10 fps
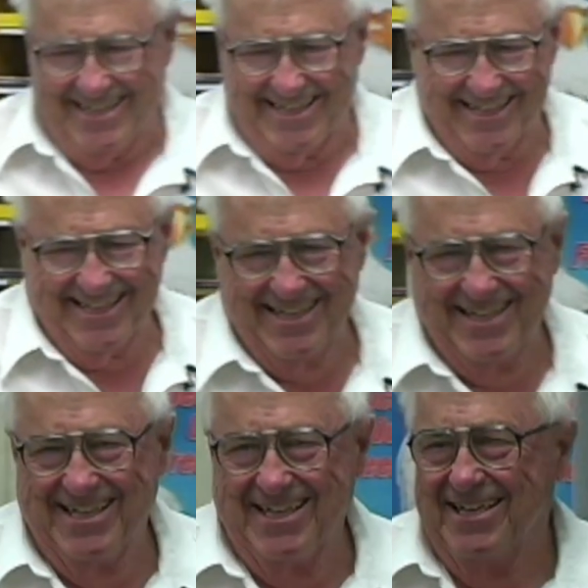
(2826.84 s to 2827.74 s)

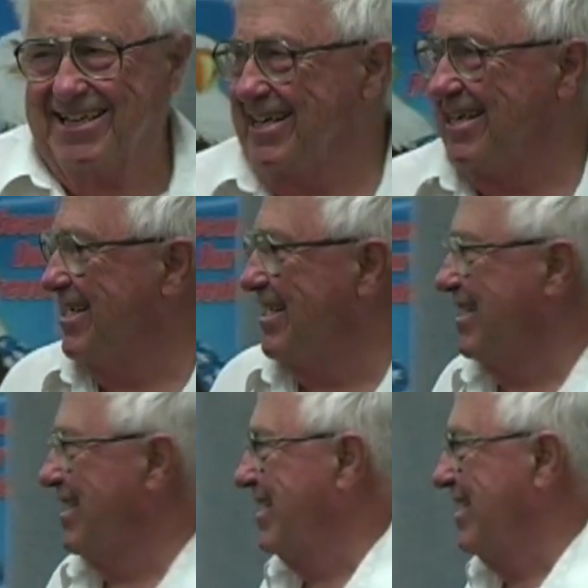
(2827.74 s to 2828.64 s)

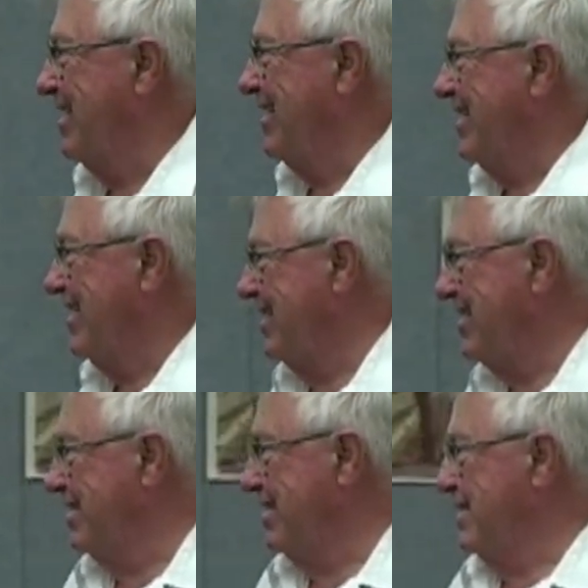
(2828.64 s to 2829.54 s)

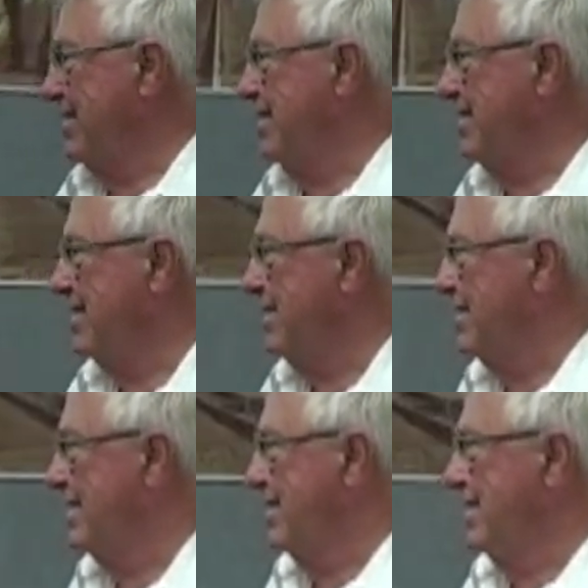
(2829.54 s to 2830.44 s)

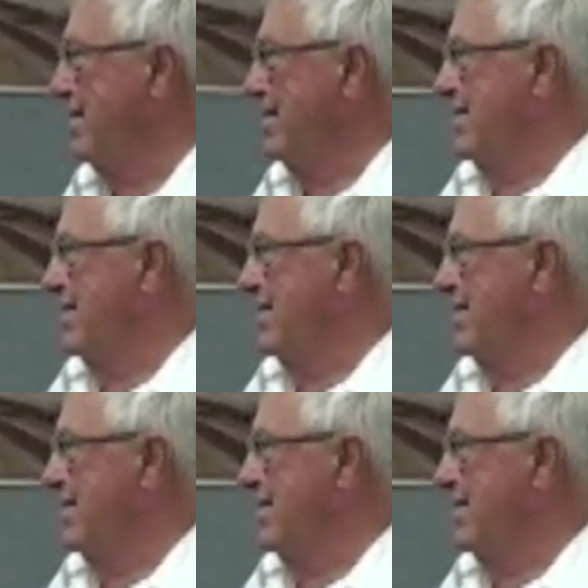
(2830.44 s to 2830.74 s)
[no speech]